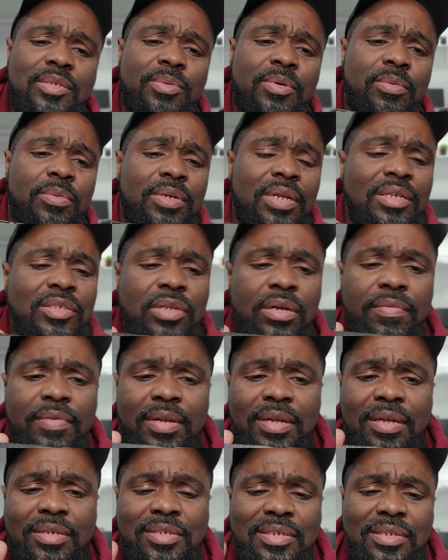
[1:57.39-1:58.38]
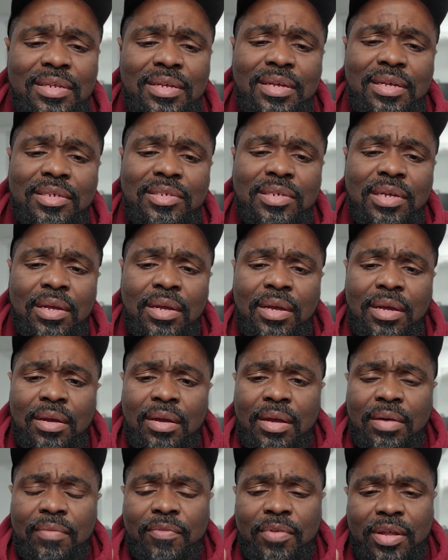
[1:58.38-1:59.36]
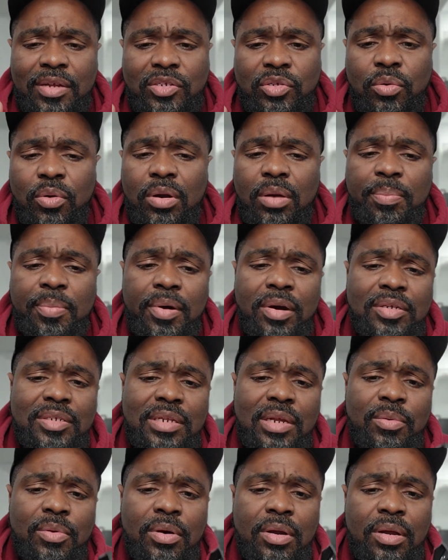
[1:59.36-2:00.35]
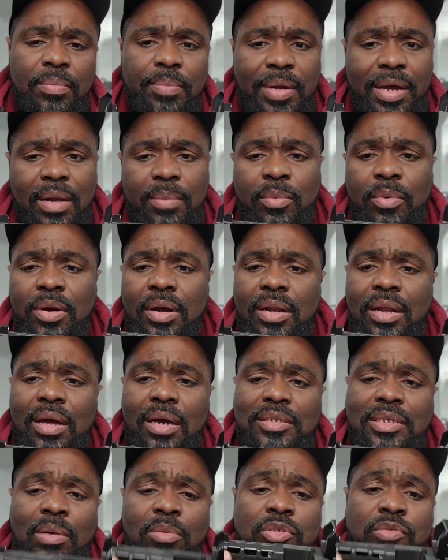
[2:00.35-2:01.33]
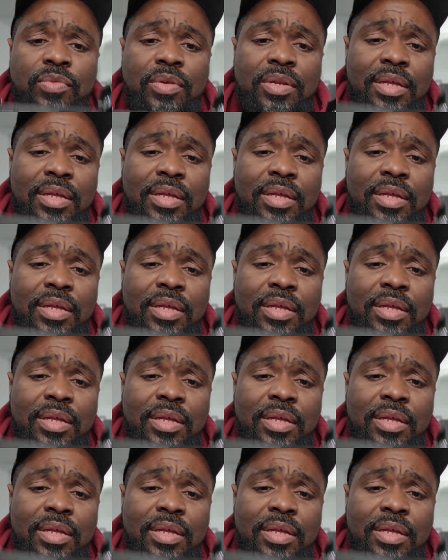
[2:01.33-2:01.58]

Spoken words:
But when they started releasing these for like $200 and they were compatible with Glocks, I was really